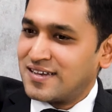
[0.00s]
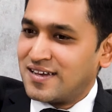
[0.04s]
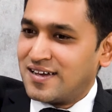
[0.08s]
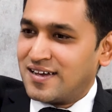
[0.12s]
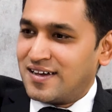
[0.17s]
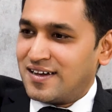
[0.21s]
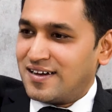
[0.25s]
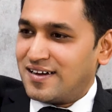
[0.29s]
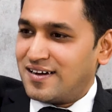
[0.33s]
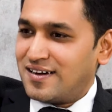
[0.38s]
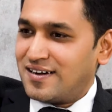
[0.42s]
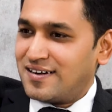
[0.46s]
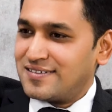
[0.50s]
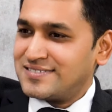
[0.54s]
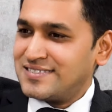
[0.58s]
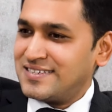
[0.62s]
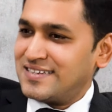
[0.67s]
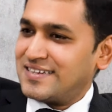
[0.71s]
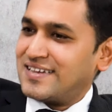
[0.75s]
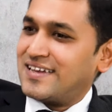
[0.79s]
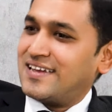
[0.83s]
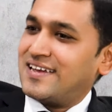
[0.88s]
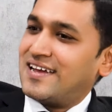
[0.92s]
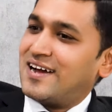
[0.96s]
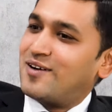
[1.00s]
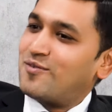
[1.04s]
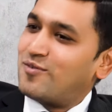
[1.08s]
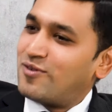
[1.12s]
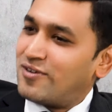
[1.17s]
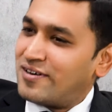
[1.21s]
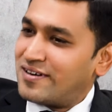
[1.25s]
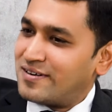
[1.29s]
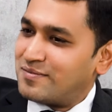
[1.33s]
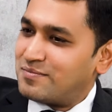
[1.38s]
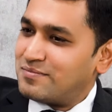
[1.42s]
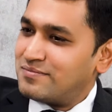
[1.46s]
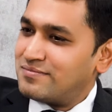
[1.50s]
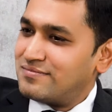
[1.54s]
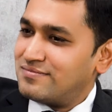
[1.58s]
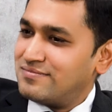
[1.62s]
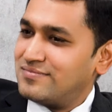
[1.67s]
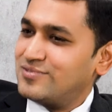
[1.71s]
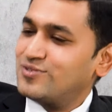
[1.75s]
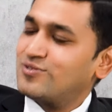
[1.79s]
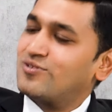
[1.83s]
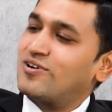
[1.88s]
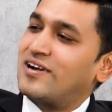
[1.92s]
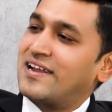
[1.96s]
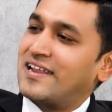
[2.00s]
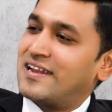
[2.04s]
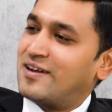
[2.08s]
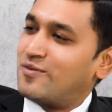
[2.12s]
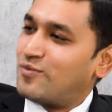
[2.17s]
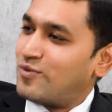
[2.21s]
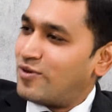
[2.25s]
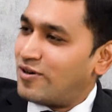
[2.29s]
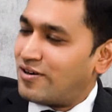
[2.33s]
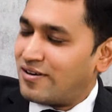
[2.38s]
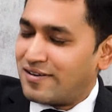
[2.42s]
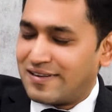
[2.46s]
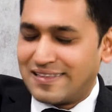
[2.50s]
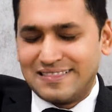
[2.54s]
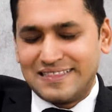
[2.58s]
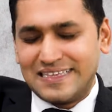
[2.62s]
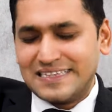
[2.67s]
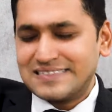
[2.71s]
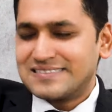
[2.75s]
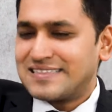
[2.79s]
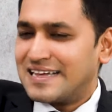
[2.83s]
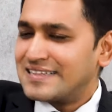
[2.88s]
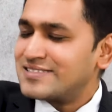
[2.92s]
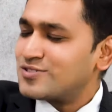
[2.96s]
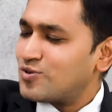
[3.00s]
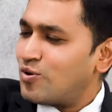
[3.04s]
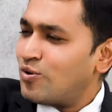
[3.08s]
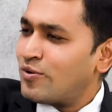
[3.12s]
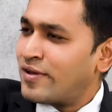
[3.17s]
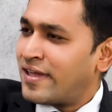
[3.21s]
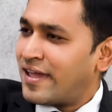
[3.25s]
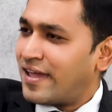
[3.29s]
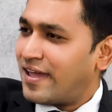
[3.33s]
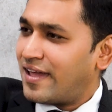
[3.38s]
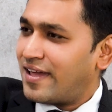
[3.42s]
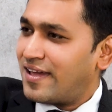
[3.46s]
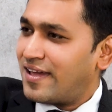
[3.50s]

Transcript: TK award, you got an award and thinks that's okay.